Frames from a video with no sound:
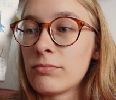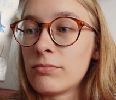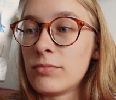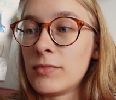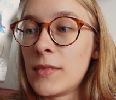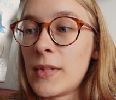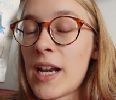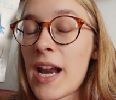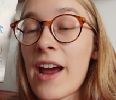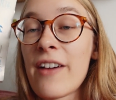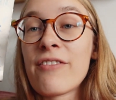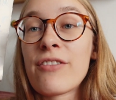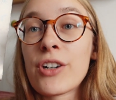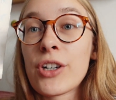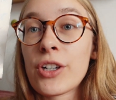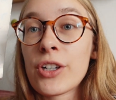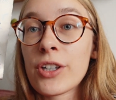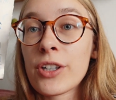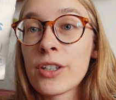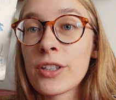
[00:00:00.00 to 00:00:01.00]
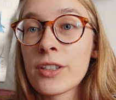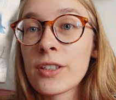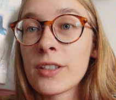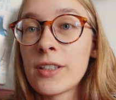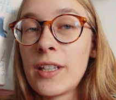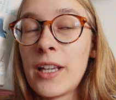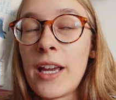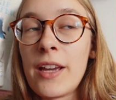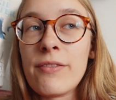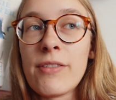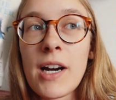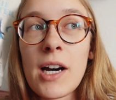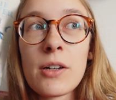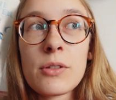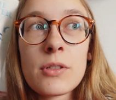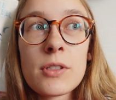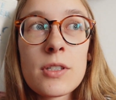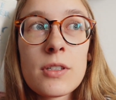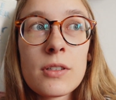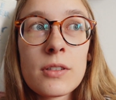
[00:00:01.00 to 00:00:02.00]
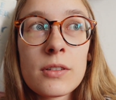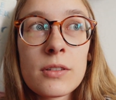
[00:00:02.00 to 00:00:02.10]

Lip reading: never gave out